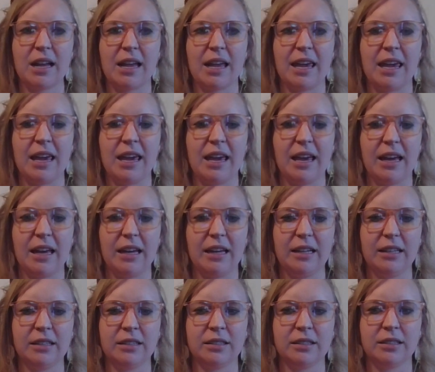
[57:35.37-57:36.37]

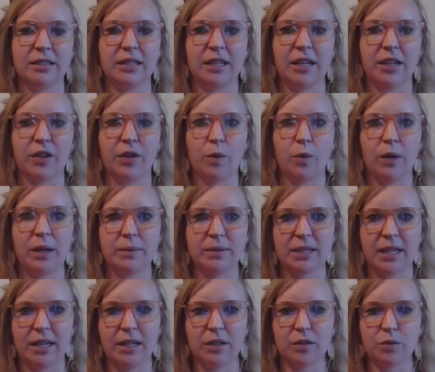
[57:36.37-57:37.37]
And uh, their
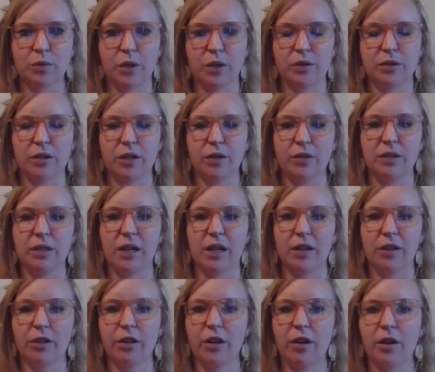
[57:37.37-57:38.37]
website is
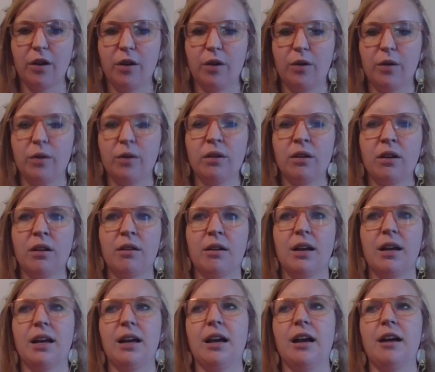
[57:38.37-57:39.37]
rosecode.co.
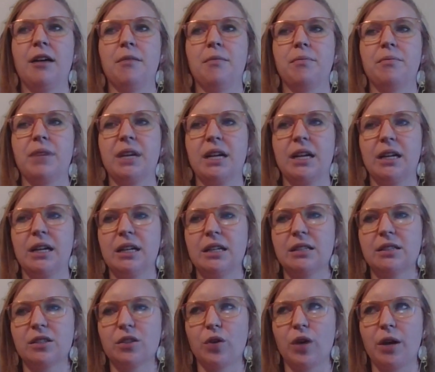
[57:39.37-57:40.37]
Um, my
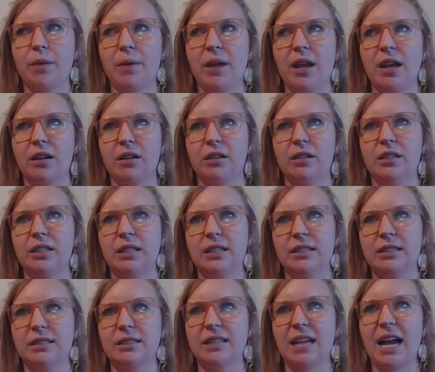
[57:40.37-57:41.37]
Instagram handle
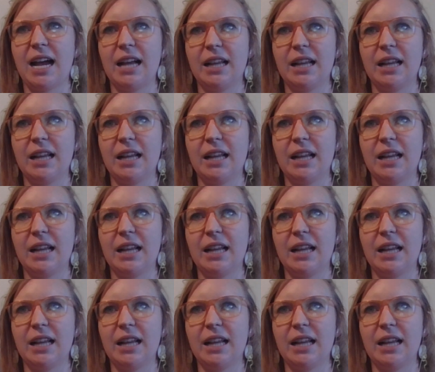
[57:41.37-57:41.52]
is